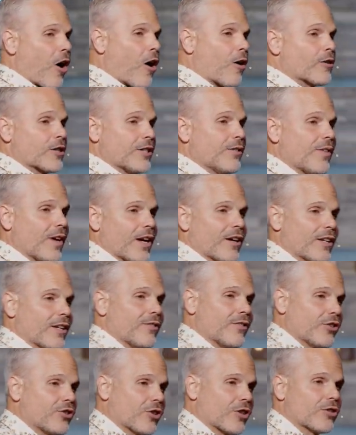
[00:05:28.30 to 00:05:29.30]
already there
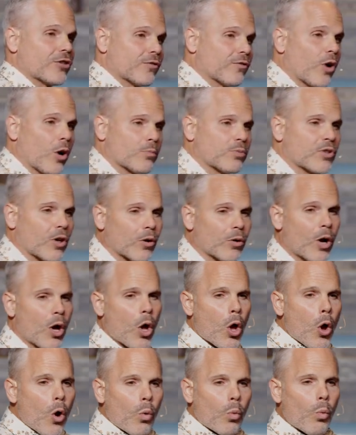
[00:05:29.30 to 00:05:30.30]
in the church of Rome. So
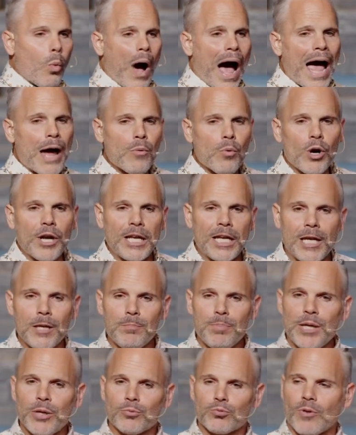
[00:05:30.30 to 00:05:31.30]
why would he
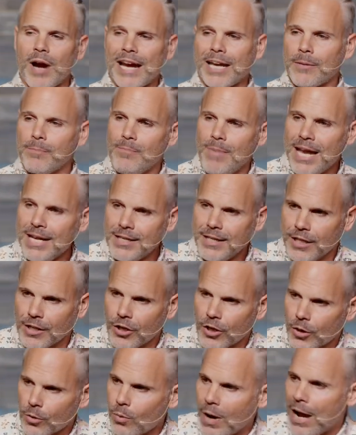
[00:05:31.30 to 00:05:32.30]
be recommending
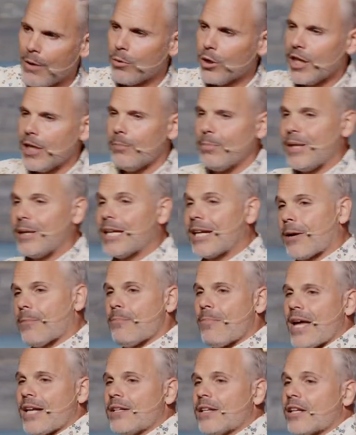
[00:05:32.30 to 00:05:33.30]
her? Why would he be
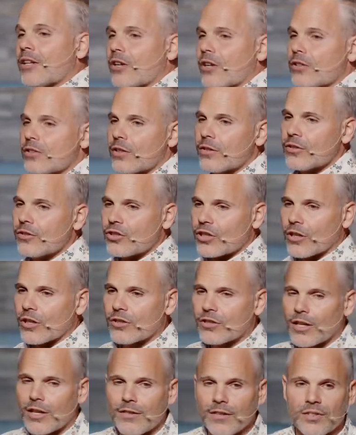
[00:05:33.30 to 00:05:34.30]
commending her to the
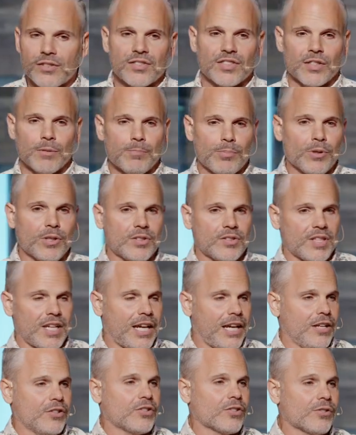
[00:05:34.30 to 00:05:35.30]
church? And the simplest
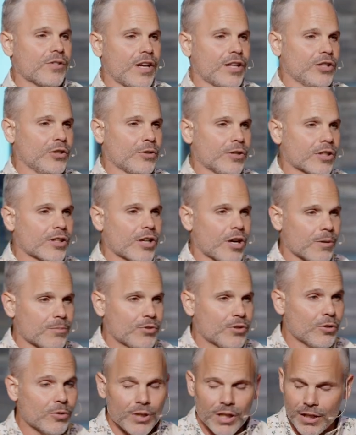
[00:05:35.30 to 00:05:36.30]
answer that you can come
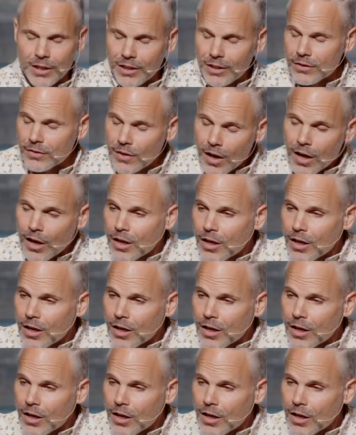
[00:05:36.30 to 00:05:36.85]
to is